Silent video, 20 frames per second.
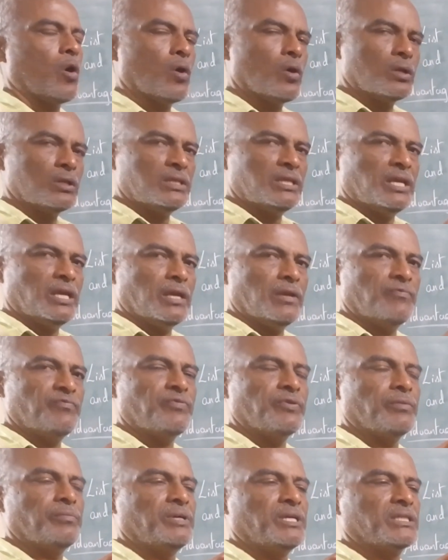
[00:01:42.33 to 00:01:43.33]
all the
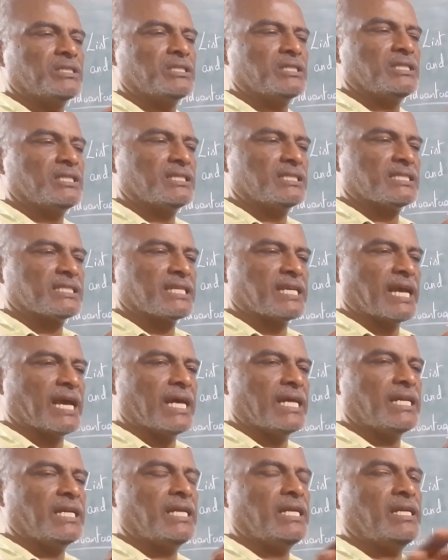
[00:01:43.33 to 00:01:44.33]
information is
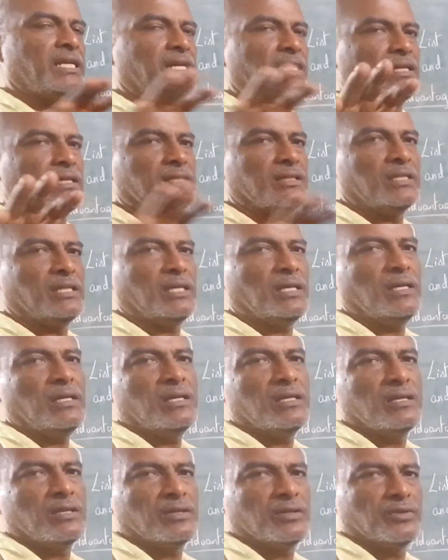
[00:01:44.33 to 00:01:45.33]
carried in the
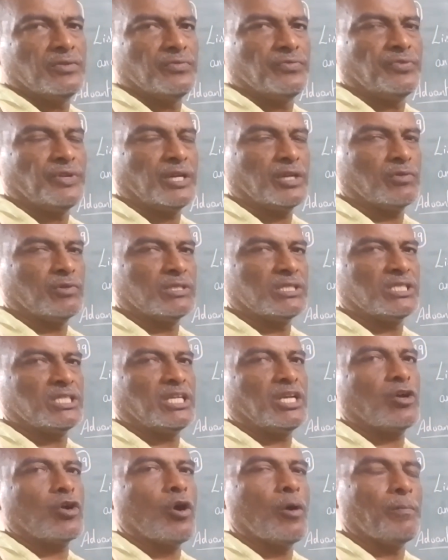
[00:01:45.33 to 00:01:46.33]

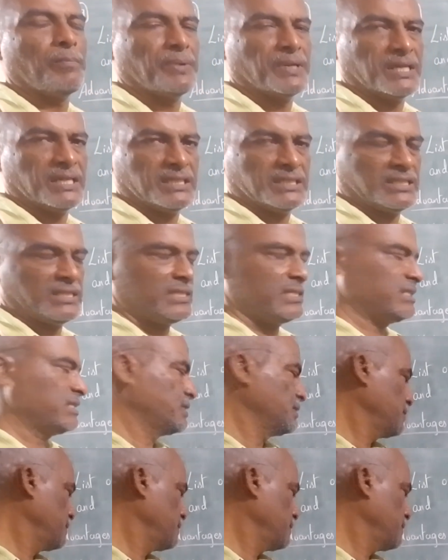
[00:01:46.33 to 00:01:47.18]
frequency components.